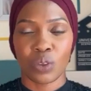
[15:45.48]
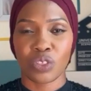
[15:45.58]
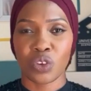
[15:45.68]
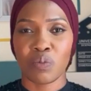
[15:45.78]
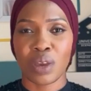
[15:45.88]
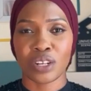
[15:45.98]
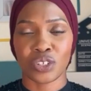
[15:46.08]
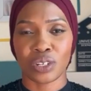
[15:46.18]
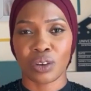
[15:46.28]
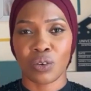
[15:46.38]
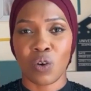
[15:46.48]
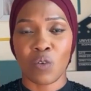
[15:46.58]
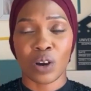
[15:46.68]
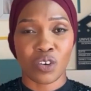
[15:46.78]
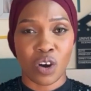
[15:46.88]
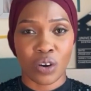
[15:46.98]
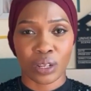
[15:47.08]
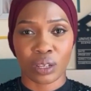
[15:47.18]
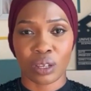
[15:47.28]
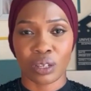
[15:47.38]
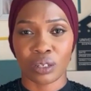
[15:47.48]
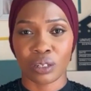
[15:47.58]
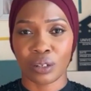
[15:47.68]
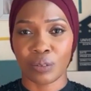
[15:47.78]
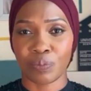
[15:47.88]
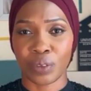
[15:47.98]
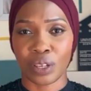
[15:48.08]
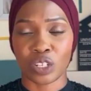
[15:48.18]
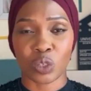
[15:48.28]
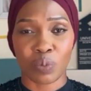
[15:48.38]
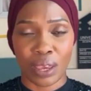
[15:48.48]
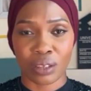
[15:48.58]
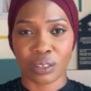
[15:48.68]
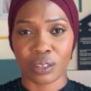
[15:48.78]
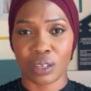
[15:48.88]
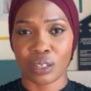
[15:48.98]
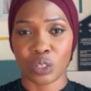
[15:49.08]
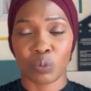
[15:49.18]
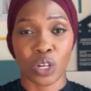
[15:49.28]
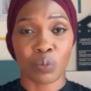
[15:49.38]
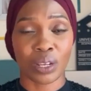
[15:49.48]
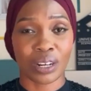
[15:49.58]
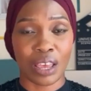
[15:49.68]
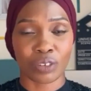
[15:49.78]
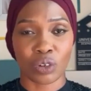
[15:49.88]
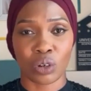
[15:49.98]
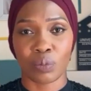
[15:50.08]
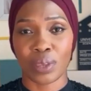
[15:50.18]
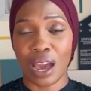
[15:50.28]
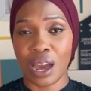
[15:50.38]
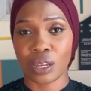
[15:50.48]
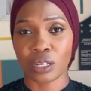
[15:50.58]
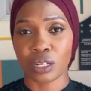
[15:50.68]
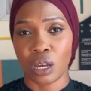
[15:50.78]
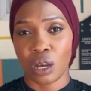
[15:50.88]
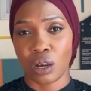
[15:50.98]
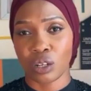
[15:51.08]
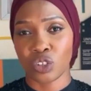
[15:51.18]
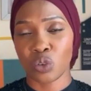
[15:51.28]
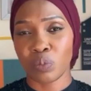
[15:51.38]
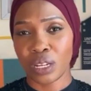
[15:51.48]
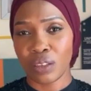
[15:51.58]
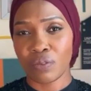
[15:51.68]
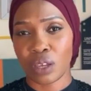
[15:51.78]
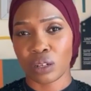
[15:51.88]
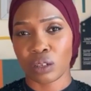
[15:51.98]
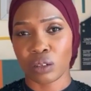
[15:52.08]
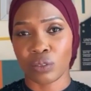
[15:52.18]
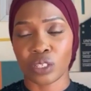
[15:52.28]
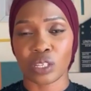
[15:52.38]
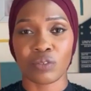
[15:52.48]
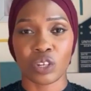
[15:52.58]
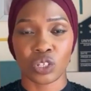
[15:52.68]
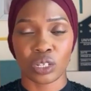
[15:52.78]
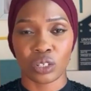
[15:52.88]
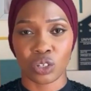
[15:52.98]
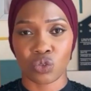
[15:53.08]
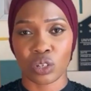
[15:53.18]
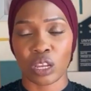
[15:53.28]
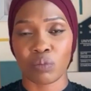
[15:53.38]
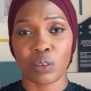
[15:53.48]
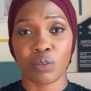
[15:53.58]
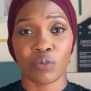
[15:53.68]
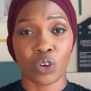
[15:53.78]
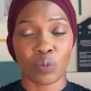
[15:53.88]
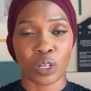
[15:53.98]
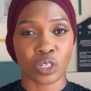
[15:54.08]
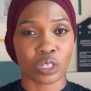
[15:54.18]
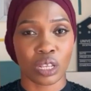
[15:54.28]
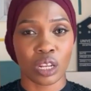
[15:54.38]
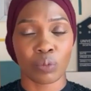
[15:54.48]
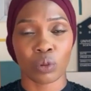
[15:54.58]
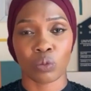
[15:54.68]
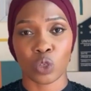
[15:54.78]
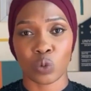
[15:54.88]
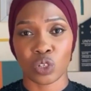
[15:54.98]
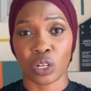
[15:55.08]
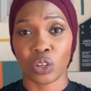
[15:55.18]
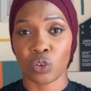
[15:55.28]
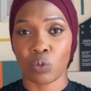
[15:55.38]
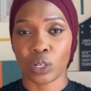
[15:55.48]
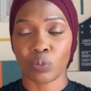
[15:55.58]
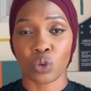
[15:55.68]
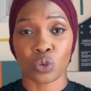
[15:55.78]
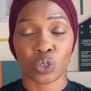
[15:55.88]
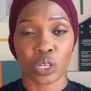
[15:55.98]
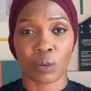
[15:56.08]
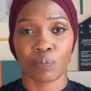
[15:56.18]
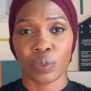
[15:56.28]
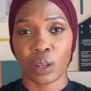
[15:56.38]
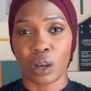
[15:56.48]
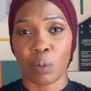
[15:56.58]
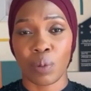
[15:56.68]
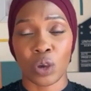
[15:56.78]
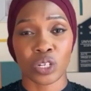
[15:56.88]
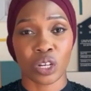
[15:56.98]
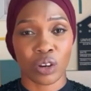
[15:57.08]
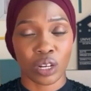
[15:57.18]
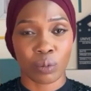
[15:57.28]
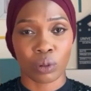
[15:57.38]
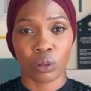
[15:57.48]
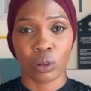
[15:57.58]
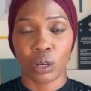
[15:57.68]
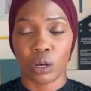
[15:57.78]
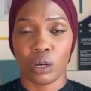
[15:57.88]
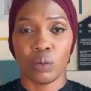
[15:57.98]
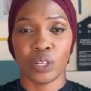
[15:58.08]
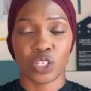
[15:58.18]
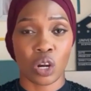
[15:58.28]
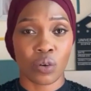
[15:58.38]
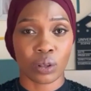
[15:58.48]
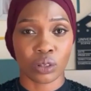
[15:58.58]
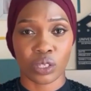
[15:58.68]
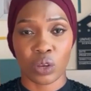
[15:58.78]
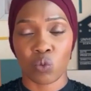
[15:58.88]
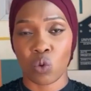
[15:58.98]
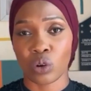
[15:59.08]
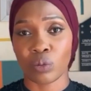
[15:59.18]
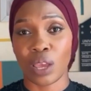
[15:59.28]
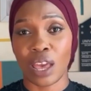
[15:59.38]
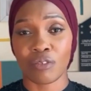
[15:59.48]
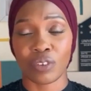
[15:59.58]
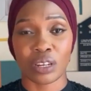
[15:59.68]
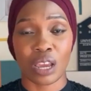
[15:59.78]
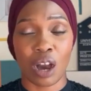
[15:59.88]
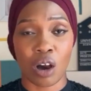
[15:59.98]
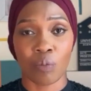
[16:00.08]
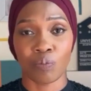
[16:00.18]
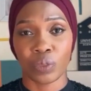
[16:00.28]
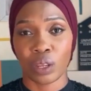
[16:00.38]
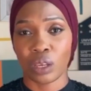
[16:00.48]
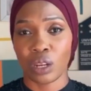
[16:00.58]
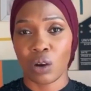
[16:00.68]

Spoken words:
With you mentioning overcrowding in space and debris being left behind, do you believe that this aviation industry can be very much sustainable, especially what producing biodegradable materials that won't have any harm in